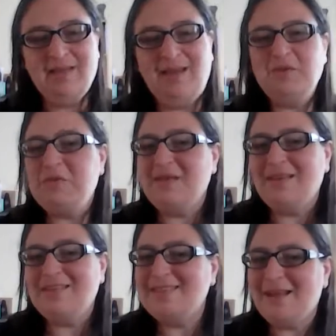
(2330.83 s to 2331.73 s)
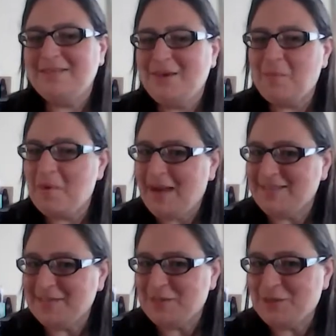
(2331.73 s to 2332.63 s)
I don't think it sounded
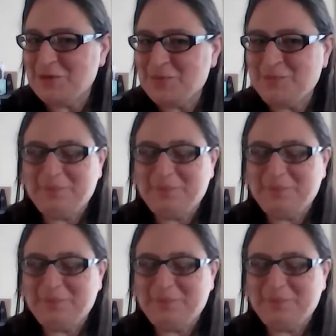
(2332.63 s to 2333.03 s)
operatic, did you?